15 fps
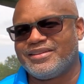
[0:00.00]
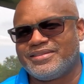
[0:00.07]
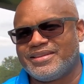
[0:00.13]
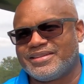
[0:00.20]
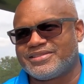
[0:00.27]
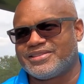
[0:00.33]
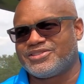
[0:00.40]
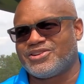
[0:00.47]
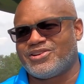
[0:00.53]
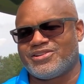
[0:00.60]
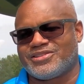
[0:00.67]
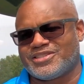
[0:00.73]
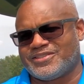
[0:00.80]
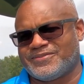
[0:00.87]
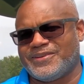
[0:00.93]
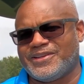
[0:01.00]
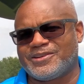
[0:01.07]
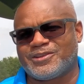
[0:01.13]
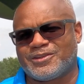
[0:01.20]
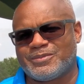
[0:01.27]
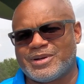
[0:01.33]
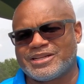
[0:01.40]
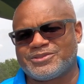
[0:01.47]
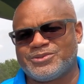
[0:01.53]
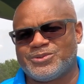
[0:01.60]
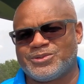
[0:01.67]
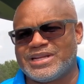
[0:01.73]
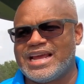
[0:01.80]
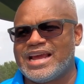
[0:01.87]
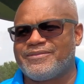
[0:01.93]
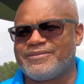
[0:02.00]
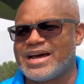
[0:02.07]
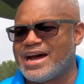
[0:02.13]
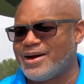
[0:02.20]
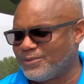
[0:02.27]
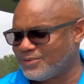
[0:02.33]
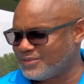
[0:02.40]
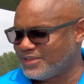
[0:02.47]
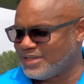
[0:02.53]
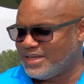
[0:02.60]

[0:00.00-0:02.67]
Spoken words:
This will charge this vehicle in about 2.5 hours.